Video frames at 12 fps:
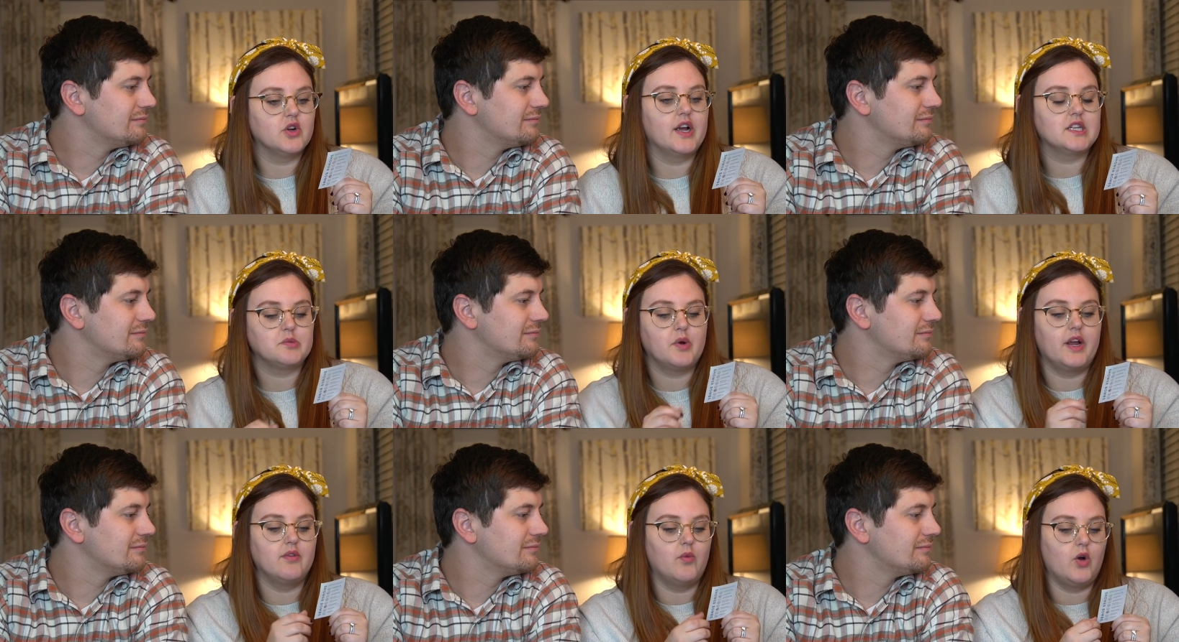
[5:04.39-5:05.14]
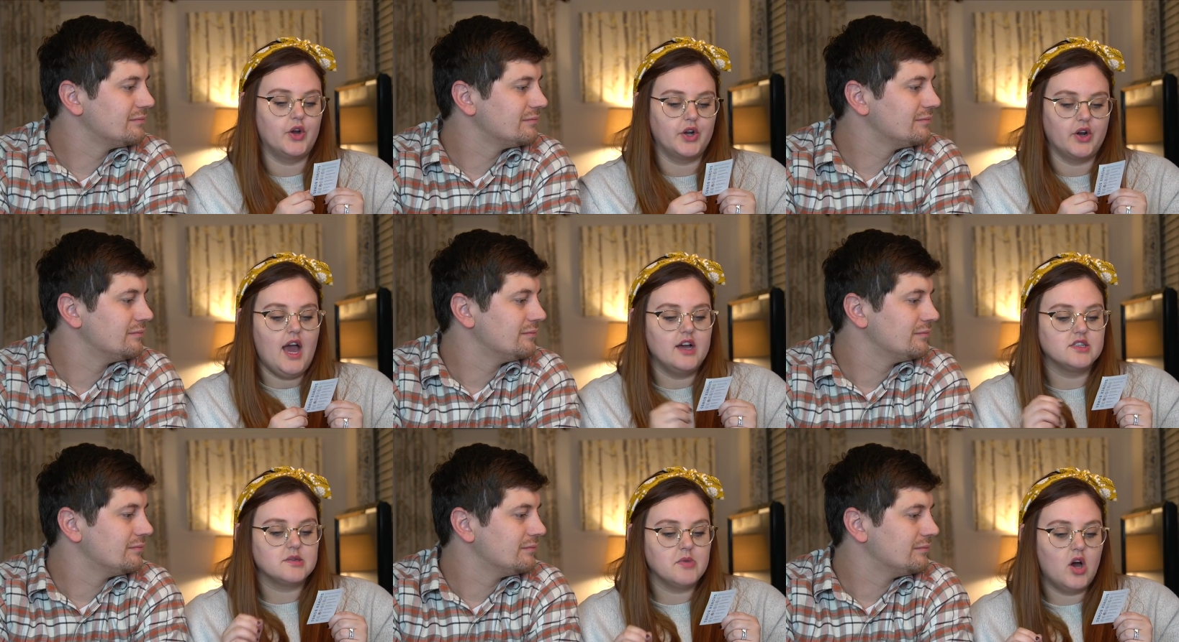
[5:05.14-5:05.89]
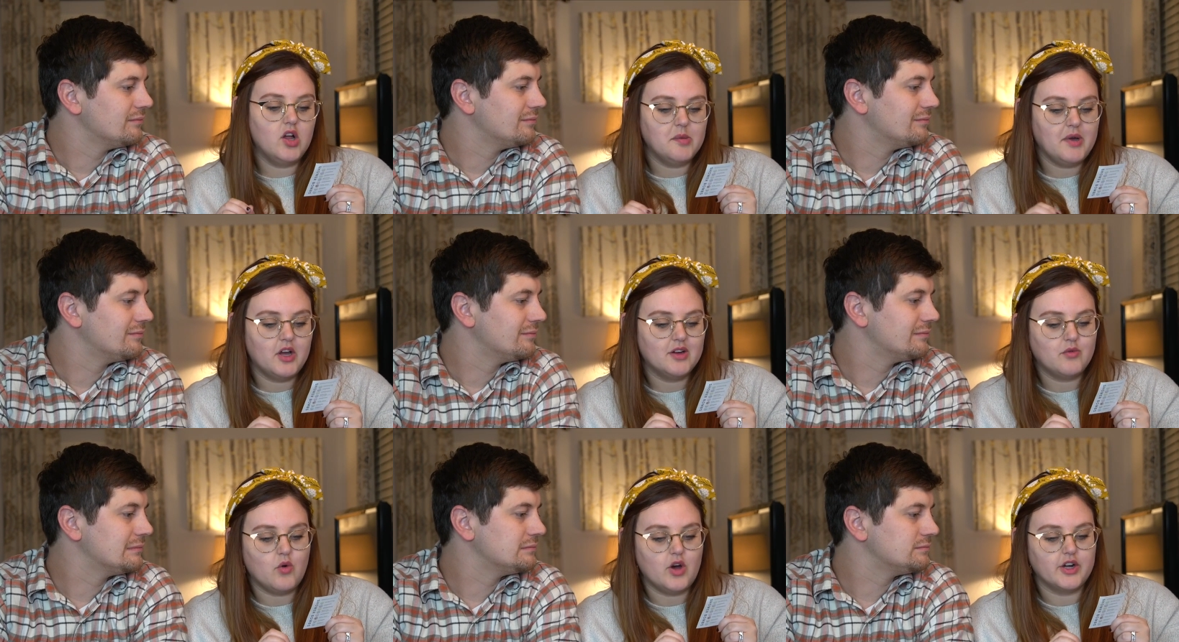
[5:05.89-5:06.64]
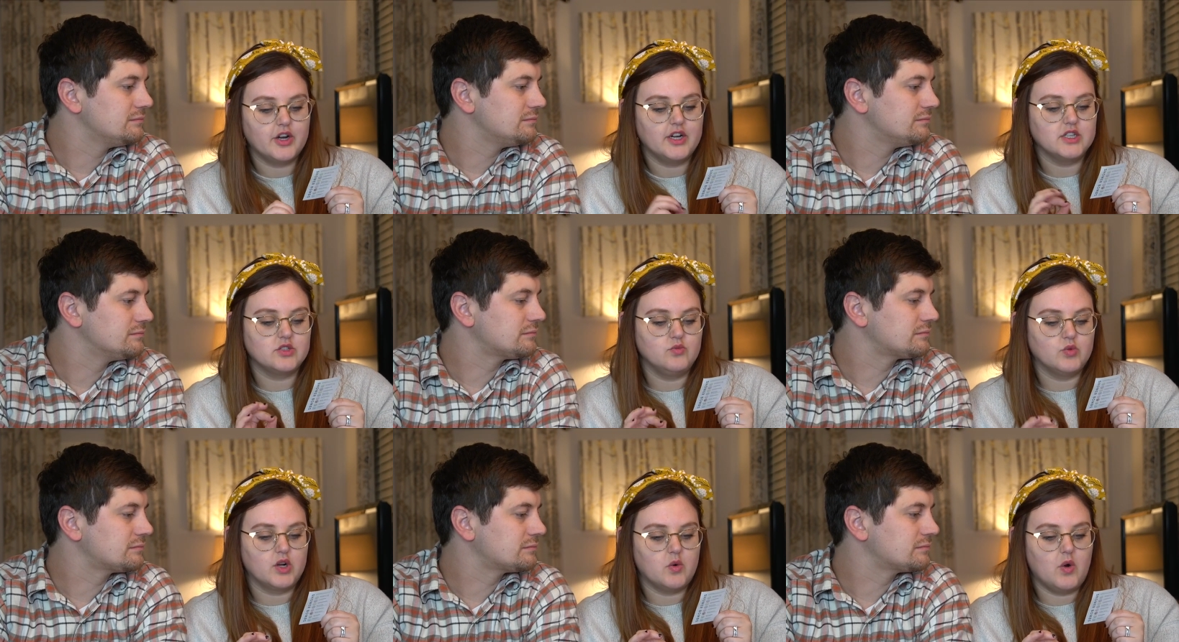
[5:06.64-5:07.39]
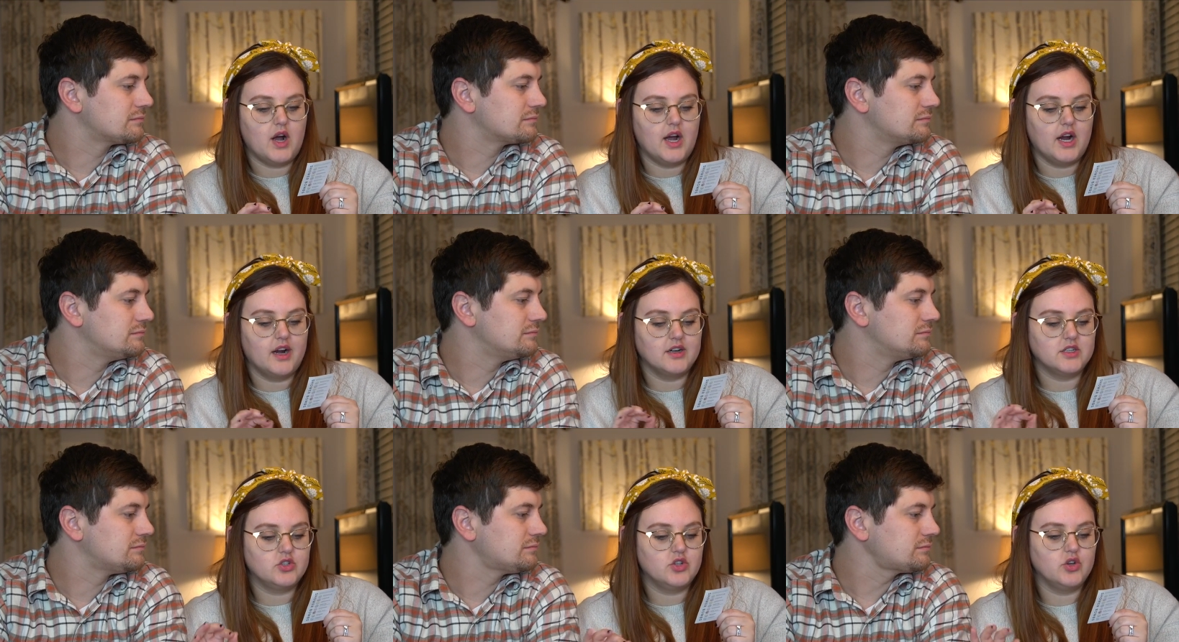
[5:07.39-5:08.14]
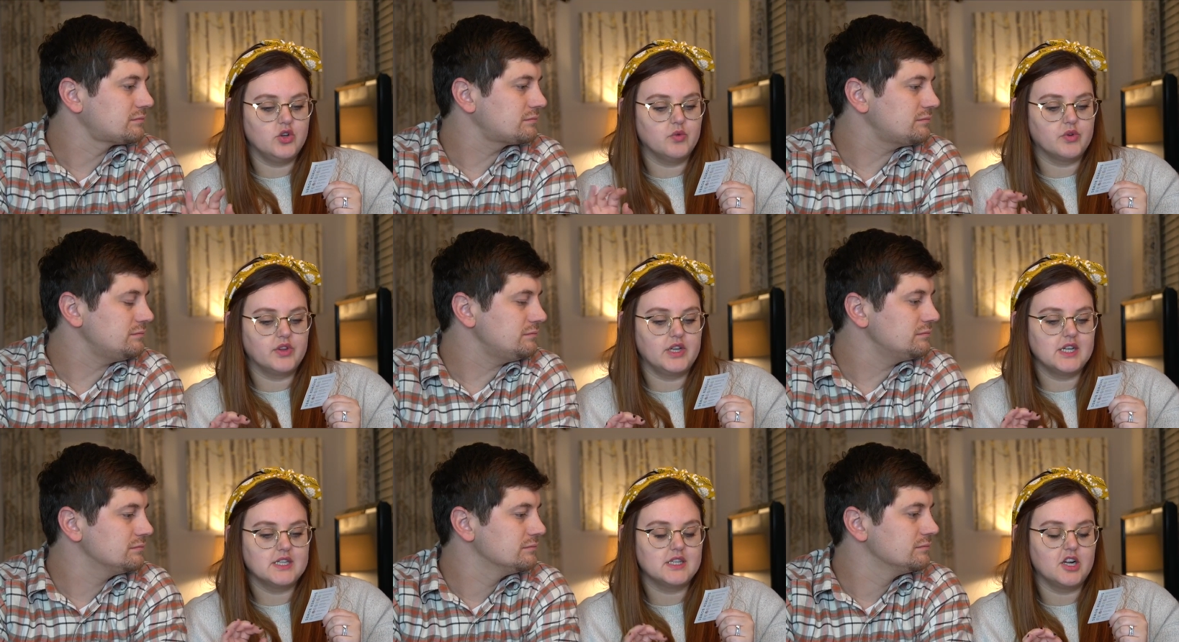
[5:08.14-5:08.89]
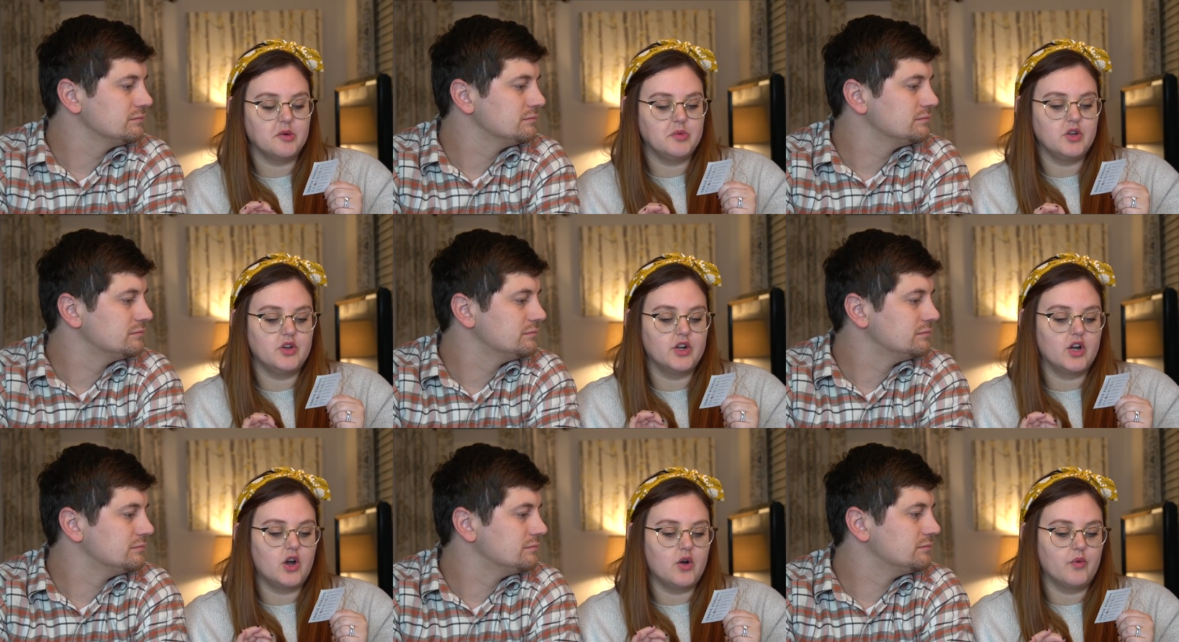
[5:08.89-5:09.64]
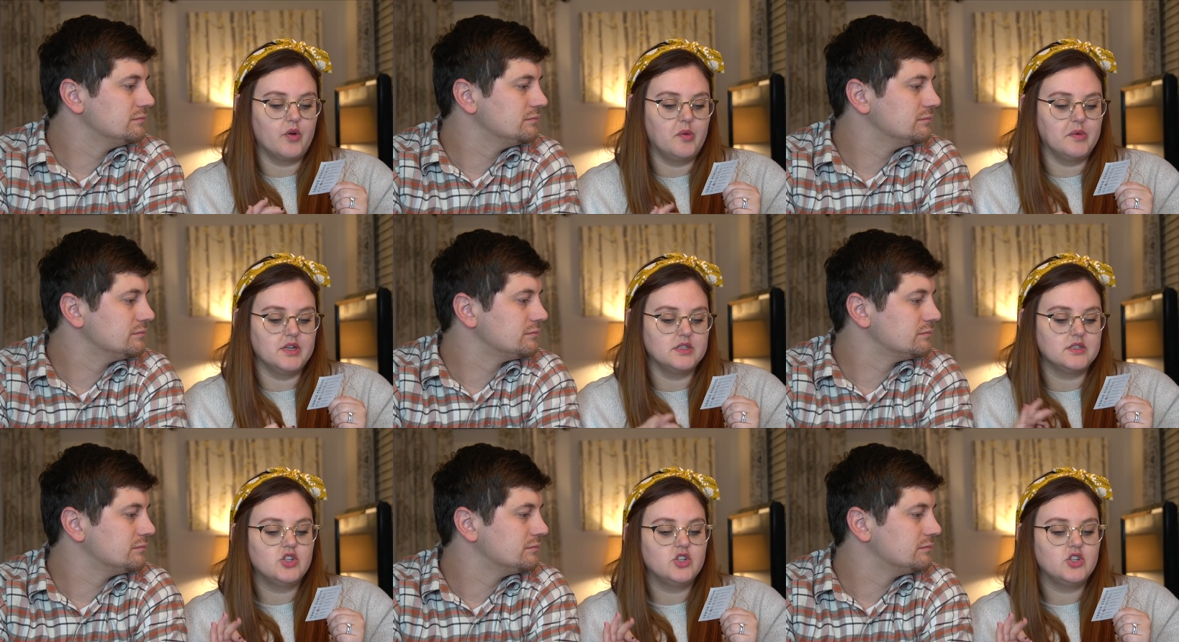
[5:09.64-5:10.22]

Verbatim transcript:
Speaker 1: direct spray of water. A small amount of water is required to release therapeutic aromas.